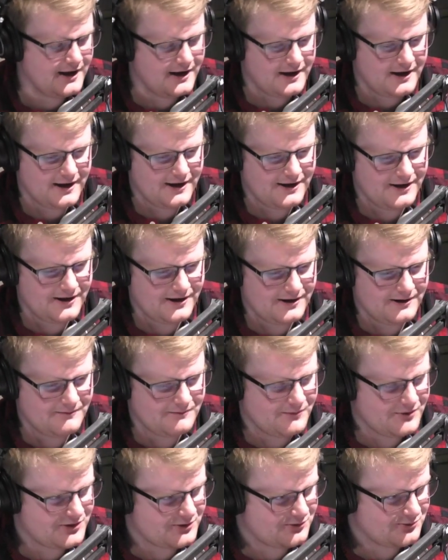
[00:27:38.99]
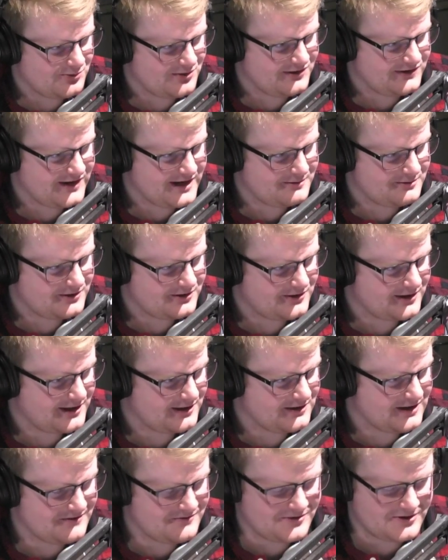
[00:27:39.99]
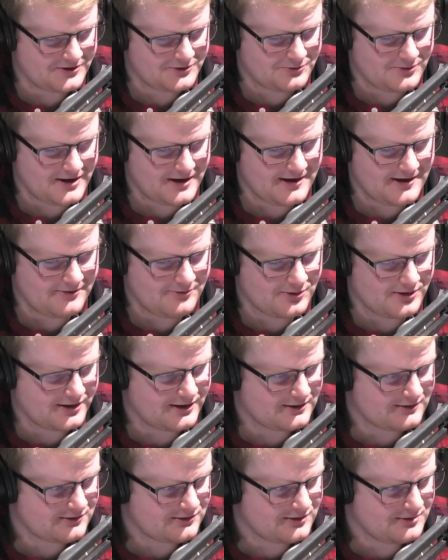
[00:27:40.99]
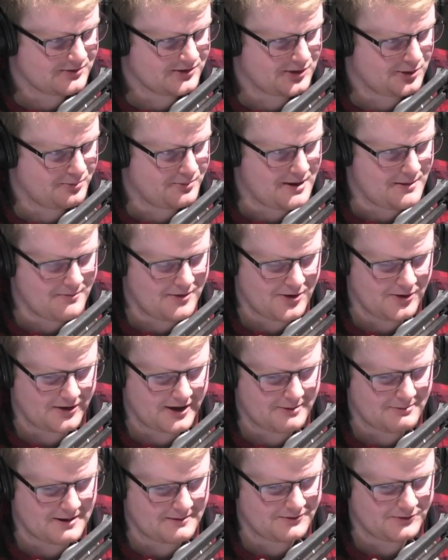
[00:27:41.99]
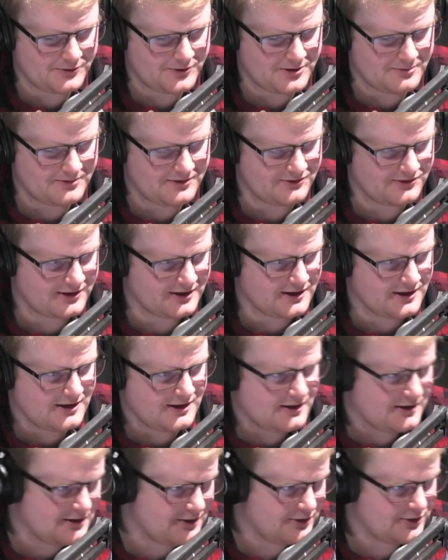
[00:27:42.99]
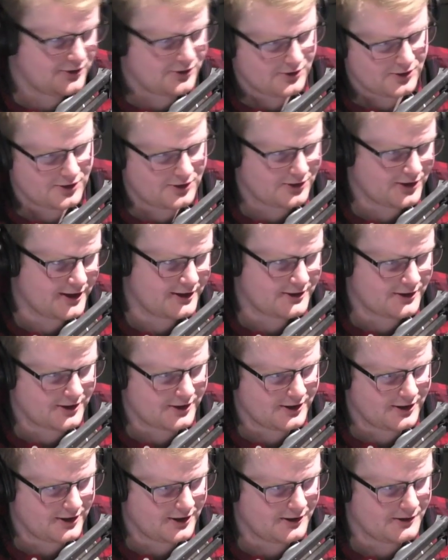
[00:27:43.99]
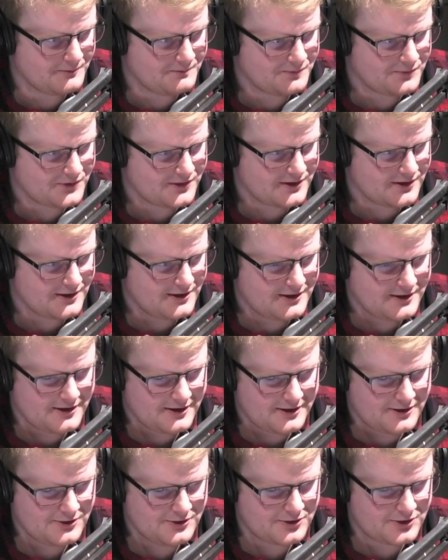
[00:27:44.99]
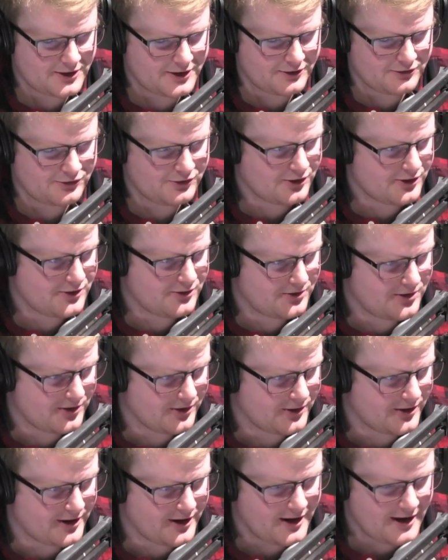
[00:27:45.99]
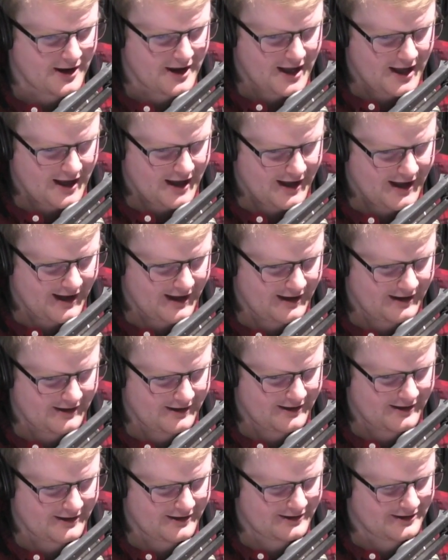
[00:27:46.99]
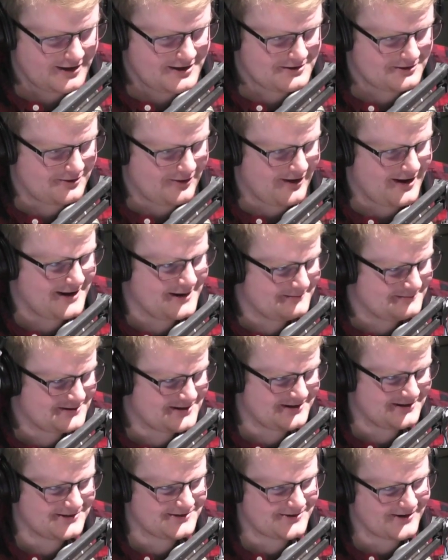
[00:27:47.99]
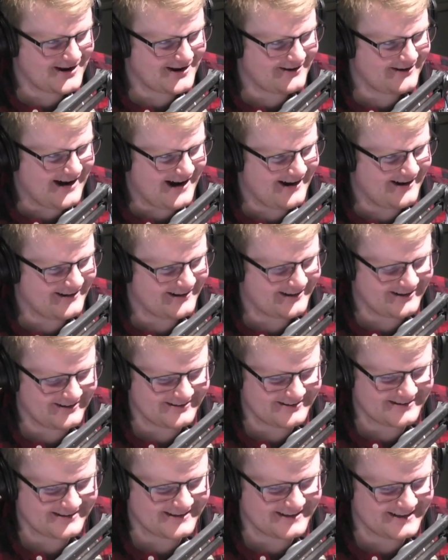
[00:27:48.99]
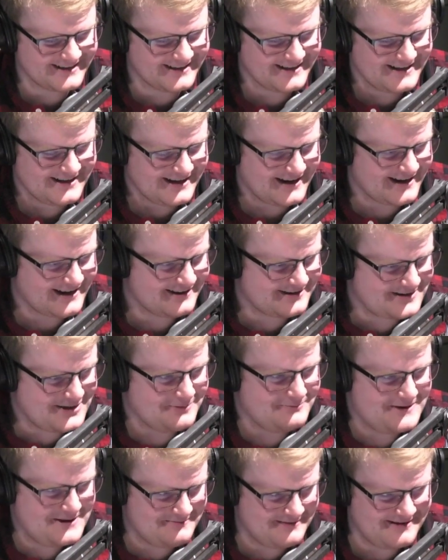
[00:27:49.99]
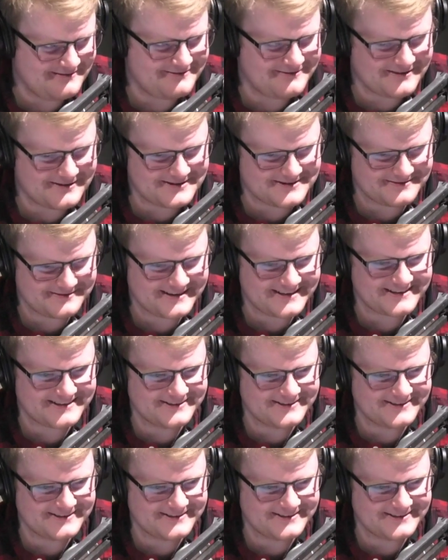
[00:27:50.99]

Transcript: But there's one time in grade 11 or 12 where some little bimbo came up to him and was like, "Oh, you look like a serial killer." And Graham turns right around and goes, "I guess you'll be my first victim."